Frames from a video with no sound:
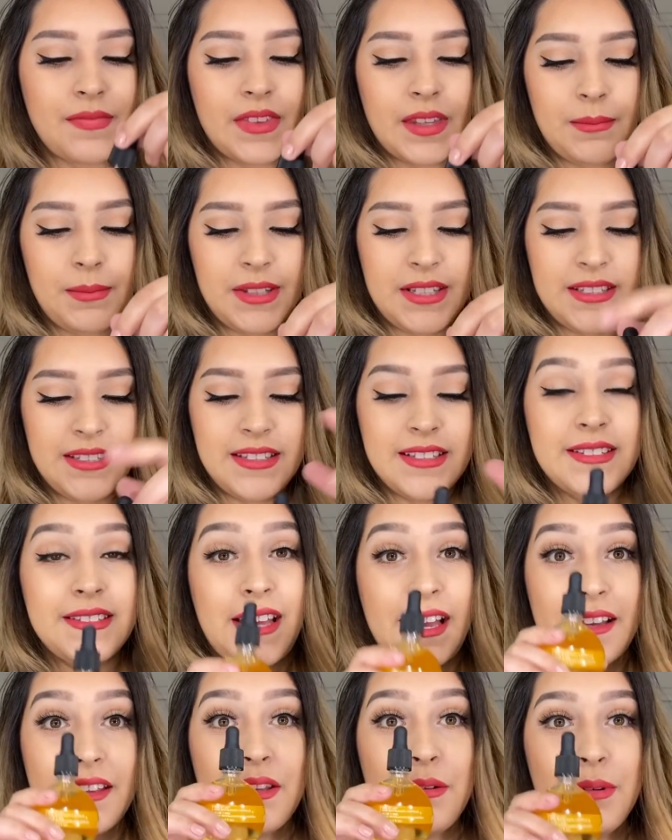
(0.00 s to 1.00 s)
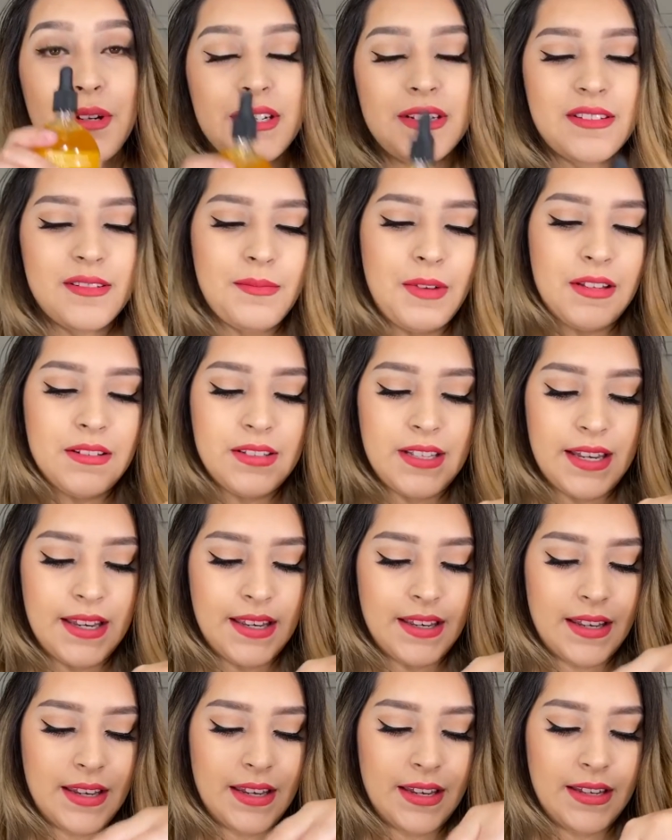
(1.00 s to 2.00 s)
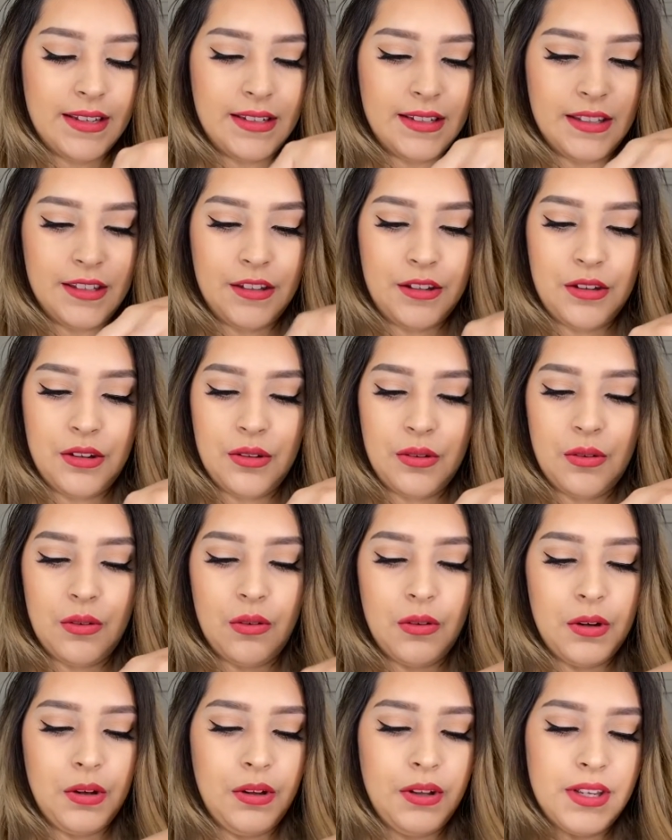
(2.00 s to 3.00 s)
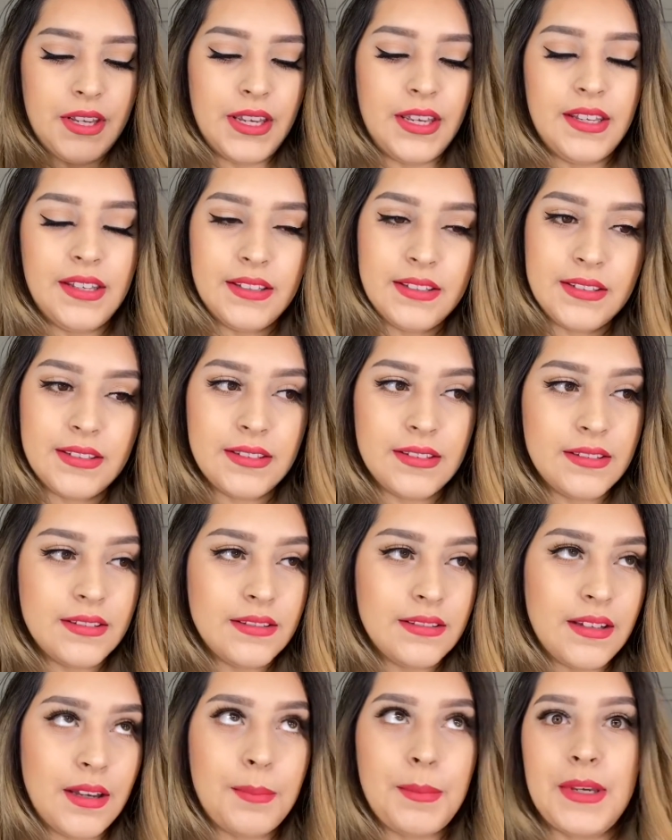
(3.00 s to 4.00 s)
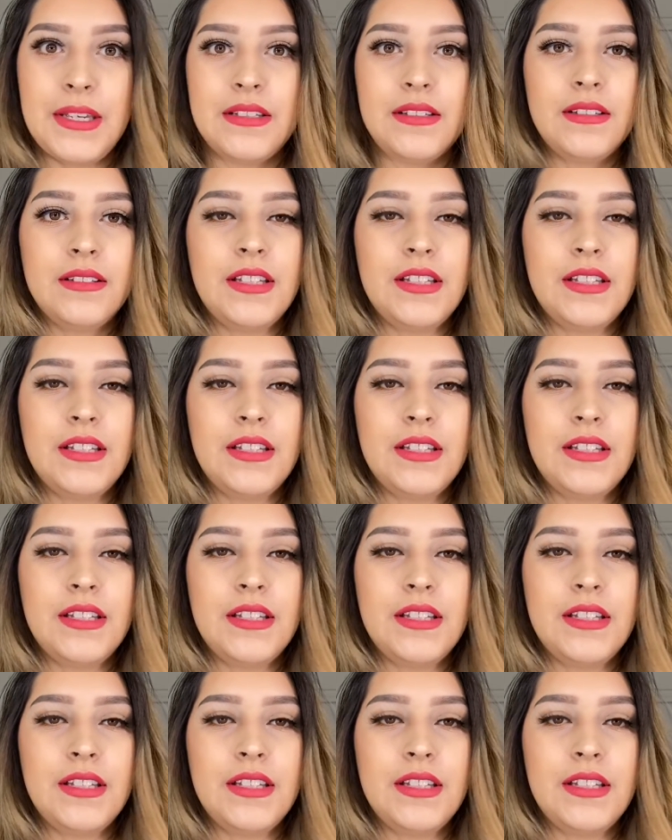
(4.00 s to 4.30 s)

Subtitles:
But this is exactly what it smells like. And the cuticle oil is amazing.